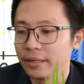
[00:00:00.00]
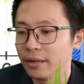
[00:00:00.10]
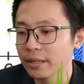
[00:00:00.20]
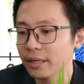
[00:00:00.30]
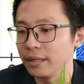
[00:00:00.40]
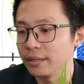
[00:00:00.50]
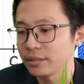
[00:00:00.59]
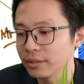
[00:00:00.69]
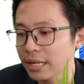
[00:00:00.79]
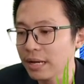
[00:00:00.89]
Okay.
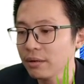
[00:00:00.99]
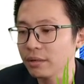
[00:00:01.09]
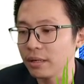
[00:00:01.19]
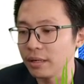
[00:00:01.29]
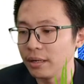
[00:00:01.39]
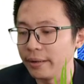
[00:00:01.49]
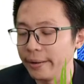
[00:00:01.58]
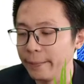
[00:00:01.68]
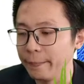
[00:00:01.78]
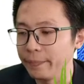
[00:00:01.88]
So now
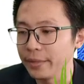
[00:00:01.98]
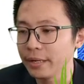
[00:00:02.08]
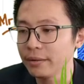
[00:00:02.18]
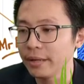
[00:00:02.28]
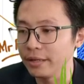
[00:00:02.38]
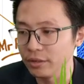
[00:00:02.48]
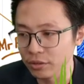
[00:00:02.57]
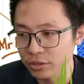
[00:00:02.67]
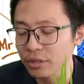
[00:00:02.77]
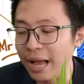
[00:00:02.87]
and
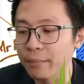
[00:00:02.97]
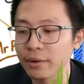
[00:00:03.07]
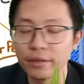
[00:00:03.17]
also upright.